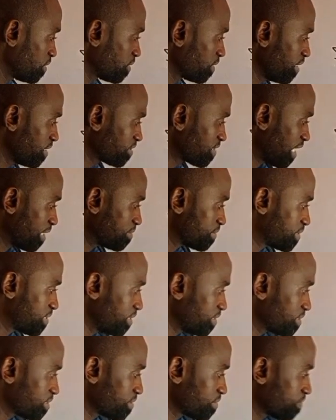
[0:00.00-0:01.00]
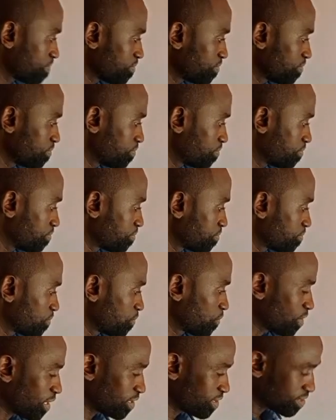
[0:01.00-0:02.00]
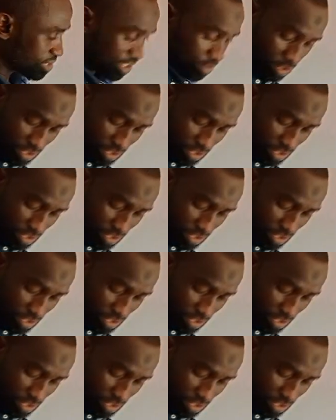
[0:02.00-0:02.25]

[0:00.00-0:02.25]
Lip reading: This times this. Look at this.